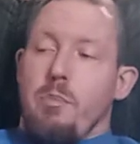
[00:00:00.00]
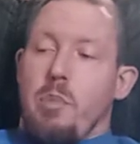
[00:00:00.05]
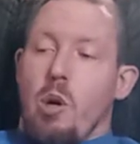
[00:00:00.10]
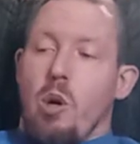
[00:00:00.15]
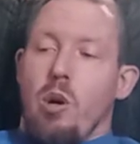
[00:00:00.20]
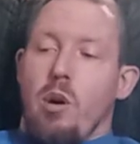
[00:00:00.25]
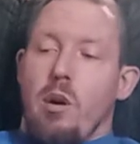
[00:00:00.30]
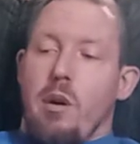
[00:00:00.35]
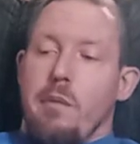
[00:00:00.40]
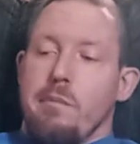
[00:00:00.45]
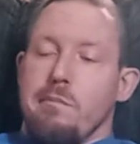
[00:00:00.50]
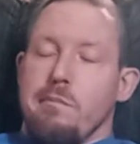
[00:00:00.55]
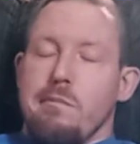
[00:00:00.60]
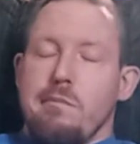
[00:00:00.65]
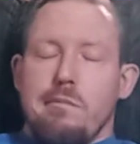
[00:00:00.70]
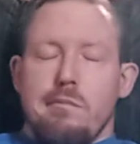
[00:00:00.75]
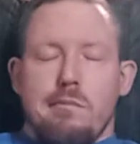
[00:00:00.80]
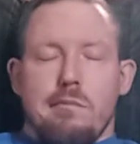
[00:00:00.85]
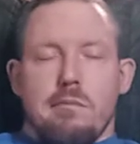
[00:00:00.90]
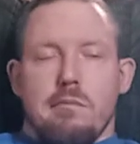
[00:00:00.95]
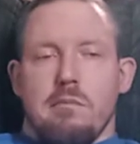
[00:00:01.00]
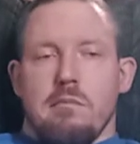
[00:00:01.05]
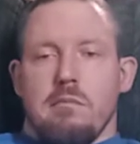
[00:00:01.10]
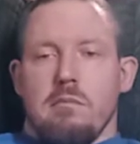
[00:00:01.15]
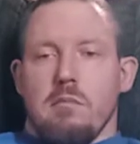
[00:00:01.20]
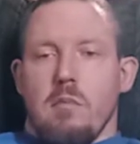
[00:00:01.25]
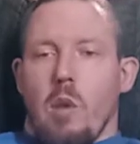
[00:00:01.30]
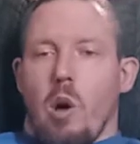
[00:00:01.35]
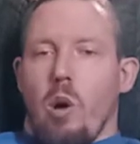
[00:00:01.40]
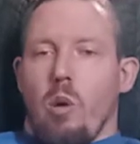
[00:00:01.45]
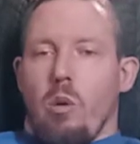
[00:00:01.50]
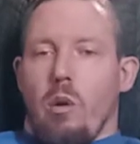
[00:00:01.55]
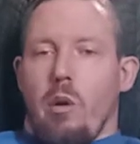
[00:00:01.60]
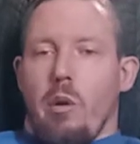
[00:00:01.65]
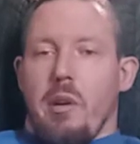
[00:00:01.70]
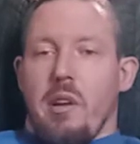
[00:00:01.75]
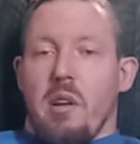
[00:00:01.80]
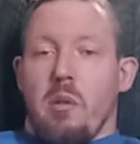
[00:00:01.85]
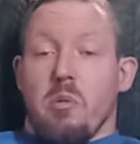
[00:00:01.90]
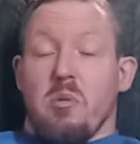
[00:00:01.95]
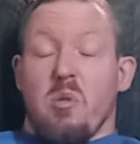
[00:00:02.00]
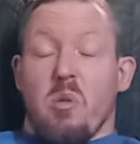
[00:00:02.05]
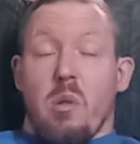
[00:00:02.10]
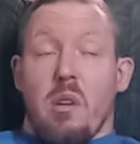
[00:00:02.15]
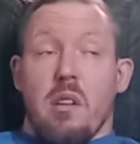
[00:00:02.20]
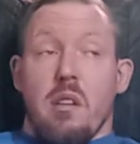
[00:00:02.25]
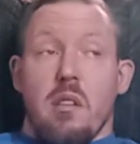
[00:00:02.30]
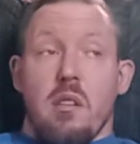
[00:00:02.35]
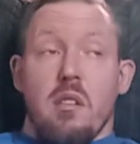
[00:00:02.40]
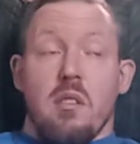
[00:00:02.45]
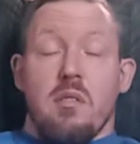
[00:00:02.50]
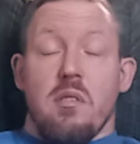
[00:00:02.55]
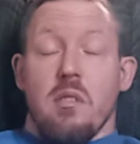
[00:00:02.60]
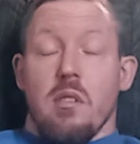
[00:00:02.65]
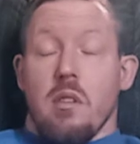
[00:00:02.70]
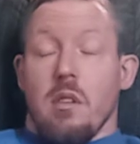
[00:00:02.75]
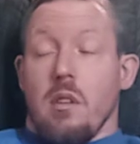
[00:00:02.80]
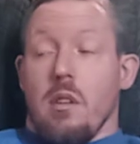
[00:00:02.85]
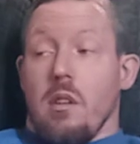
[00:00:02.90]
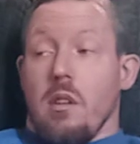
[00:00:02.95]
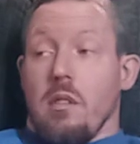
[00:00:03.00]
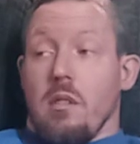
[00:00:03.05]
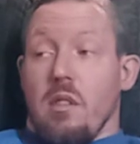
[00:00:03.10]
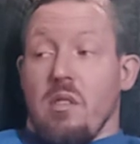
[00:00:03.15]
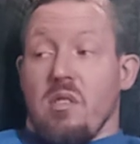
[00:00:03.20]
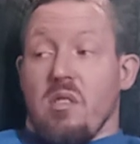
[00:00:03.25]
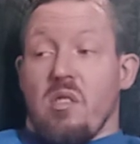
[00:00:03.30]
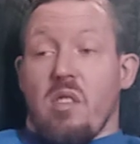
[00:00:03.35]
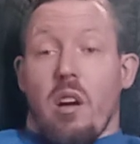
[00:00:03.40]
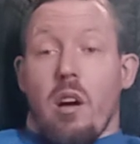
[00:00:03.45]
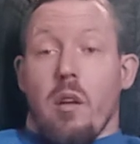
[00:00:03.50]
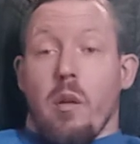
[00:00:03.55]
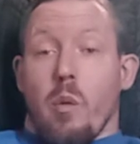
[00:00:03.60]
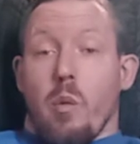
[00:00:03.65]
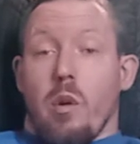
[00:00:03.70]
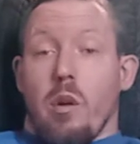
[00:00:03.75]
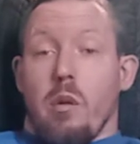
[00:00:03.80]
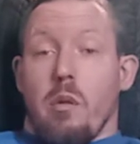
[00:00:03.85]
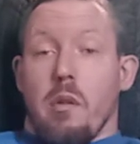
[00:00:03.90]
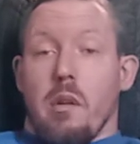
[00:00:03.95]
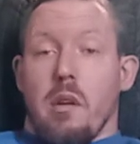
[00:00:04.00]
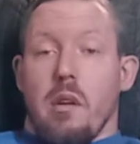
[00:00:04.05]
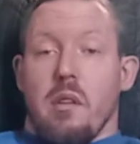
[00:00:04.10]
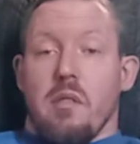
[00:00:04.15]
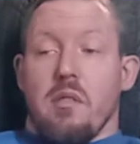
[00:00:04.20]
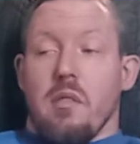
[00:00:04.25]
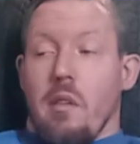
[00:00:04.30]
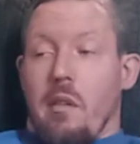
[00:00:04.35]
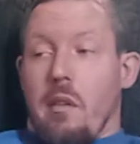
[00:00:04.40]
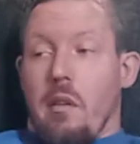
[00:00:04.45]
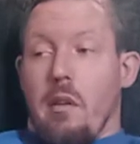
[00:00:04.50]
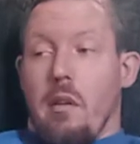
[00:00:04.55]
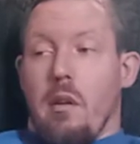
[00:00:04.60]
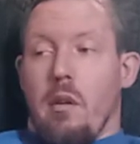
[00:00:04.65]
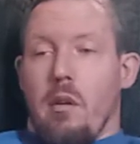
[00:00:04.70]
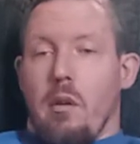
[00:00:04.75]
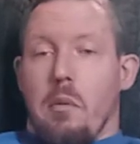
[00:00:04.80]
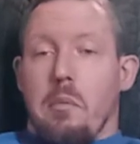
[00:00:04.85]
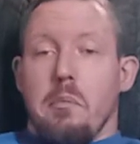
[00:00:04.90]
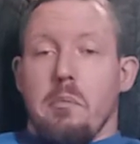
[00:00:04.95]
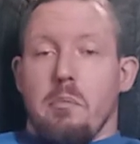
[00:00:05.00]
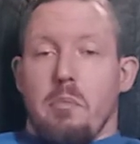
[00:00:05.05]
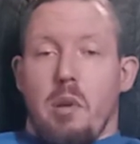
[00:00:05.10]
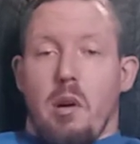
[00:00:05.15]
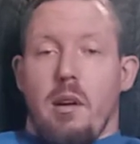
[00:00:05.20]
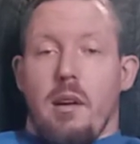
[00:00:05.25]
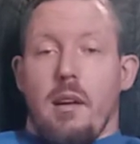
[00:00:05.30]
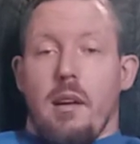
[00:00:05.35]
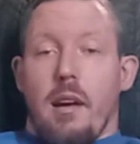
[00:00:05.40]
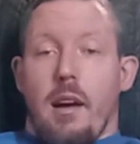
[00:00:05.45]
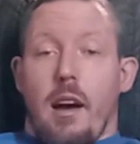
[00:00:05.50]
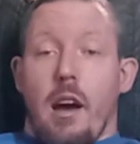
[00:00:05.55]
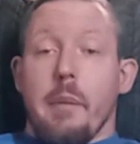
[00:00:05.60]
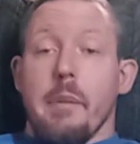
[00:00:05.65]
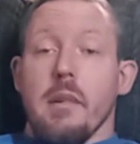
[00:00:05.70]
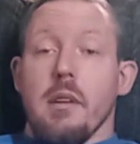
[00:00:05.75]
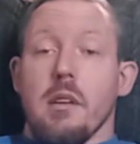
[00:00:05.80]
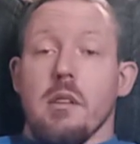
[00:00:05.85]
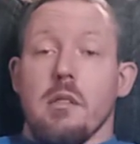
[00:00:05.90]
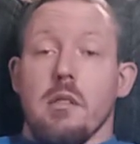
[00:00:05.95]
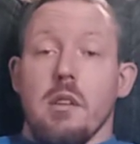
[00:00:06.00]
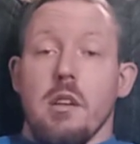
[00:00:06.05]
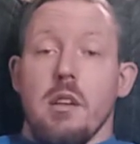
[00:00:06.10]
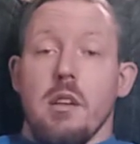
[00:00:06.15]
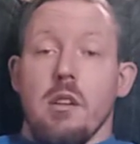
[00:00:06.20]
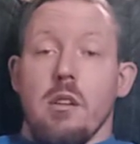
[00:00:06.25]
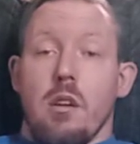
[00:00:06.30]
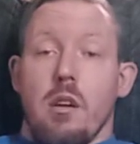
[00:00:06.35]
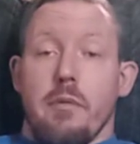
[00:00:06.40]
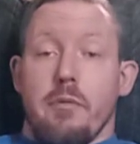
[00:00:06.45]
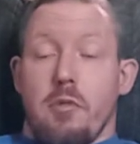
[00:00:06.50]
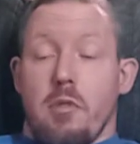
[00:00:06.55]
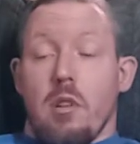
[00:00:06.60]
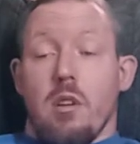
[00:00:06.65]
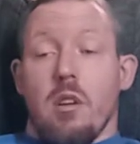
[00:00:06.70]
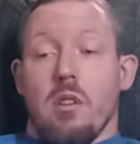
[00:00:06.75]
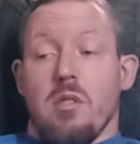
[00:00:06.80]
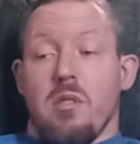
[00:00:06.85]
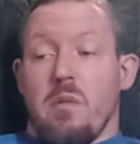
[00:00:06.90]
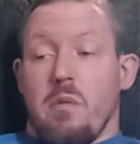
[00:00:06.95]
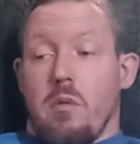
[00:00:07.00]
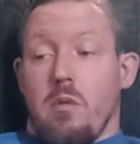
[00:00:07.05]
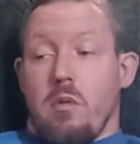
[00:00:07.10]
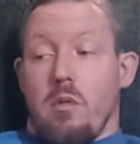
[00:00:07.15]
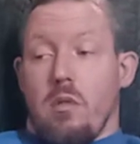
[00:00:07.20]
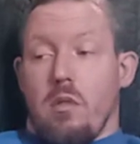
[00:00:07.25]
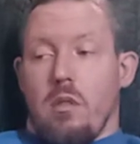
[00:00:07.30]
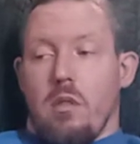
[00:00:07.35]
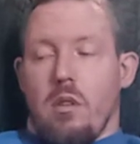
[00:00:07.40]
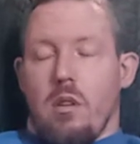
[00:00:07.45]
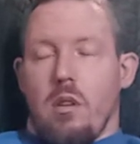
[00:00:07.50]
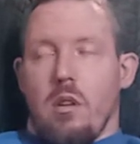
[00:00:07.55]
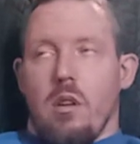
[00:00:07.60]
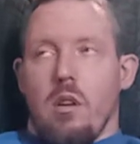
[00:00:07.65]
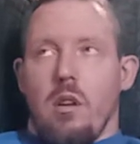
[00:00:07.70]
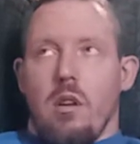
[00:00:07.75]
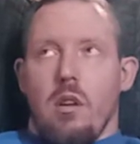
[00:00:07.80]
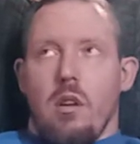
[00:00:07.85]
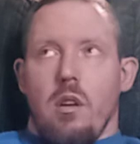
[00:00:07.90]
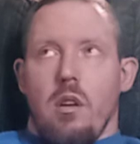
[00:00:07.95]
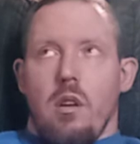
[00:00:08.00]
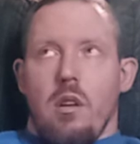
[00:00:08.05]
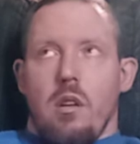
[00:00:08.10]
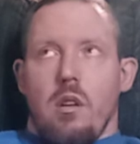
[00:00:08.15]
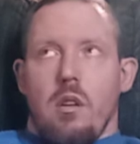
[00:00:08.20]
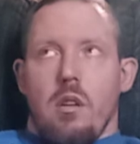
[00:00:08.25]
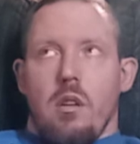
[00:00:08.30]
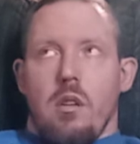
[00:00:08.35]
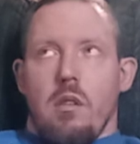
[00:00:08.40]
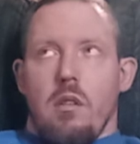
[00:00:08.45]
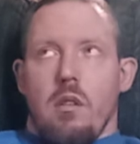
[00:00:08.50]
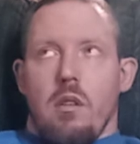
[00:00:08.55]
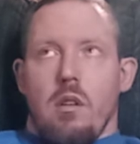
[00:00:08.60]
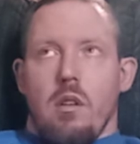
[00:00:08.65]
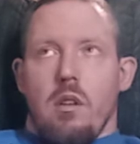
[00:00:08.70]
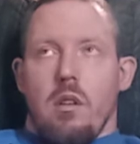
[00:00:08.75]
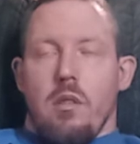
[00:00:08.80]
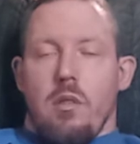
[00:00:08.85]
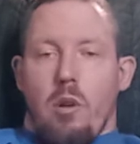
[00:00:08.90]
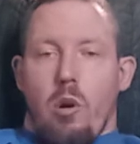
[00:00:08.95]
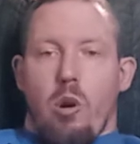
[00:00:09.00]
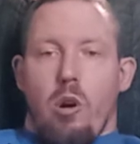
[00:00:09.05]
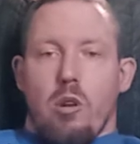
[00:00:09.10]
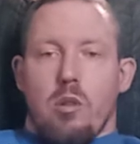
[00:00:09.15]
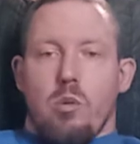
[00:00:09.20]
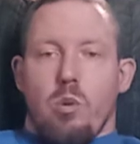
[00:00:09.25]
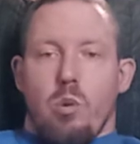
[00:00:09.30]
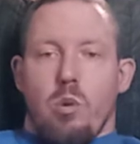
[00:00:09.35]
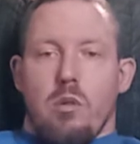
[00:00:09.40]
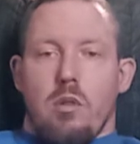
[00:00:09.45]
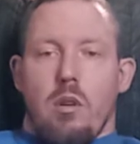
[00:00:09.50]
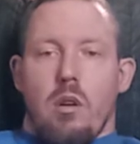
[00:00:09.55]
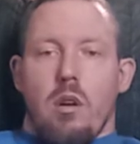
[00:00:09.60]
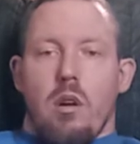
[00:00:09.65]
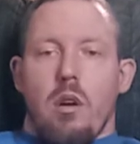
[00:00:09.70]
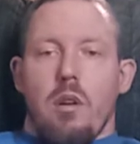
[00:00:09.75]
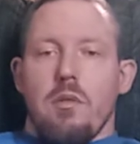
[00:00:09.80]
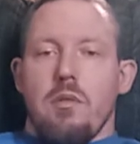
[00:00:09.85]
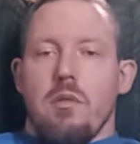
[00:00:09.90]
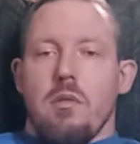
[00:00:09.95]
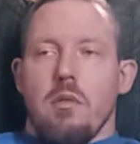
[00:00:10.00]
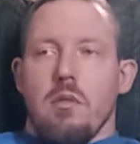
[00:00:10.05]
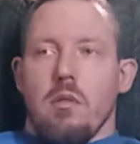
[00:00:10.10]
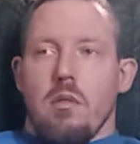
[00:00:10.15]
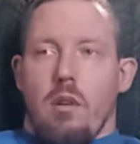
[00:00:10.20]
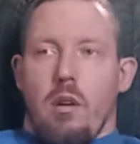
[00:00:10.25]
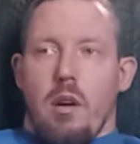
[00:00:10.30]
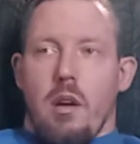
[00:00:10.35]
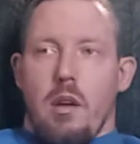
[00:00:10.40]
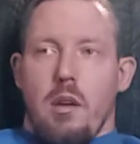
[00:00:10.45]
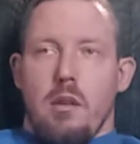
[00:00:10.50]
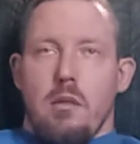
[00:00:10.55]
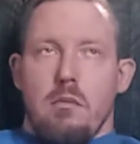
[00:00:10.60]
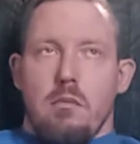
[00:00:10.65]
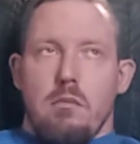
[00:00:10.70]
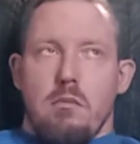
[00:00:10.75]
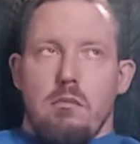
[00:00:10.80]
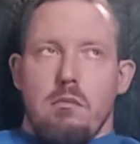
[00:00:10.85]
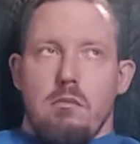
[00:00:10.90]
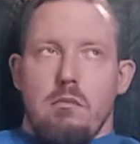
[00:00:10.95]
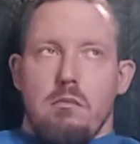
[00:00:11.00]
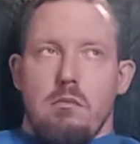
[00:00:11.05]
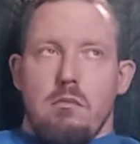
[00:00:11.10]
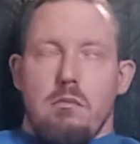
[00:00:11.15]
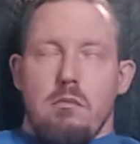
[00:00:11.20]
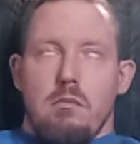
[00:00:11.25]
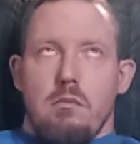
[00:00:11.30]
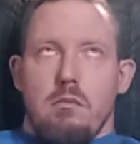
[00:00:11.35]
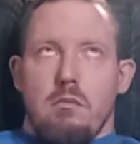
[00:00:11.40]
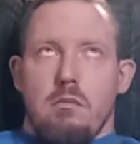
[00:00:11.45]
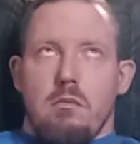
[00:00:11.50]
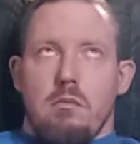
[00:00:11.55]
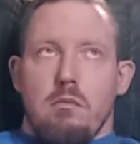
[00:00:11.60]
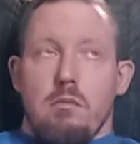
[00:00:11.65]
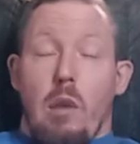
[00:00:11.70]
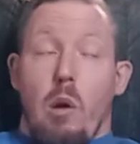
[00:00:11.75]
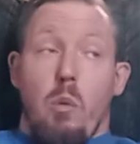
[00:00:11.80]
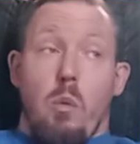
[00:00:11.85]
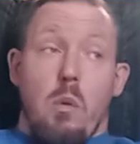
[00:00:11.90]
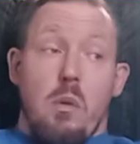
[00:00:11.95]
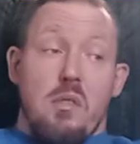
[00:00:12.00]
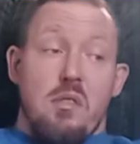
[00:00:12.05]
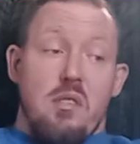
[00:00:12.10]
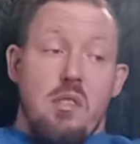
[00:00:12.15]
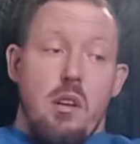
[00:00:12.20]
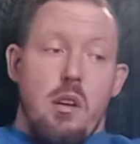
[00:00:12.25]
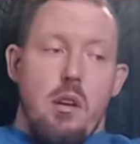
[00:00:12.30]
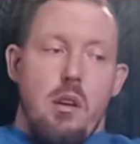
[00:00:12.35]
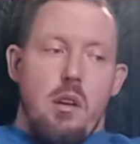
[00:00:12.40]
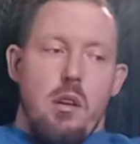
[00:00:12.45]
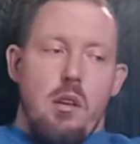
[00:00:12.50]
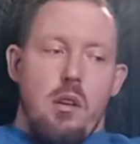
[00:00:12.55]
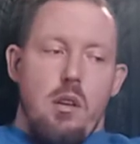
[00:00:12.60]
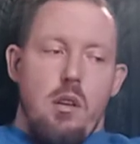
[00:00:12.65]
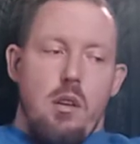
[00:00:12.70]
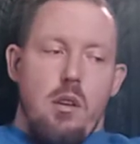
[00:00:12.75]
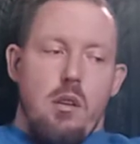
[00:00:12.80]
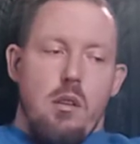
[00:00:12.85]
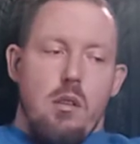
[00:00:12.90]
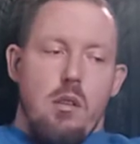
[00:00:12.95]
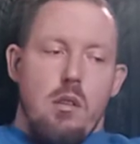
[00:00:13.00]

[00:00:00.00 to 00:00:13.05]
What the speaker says: But, oh well, it's what it is. This is how the world is, you know. But I've been cleaning off drugs for the hardcore drugs. Like, I'm going to say,